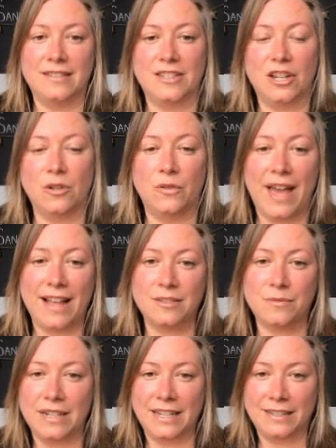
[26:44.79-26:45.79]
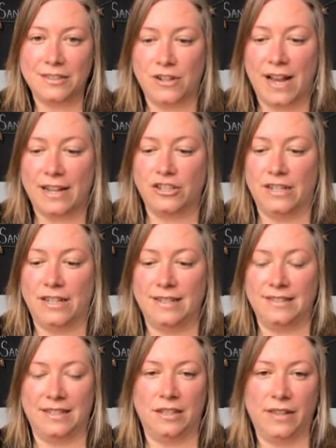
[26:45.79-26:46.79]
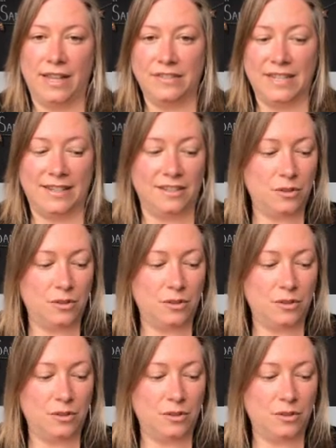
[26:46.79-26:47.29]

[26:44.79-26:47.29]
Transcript: So that's what extraction is in the life cycle.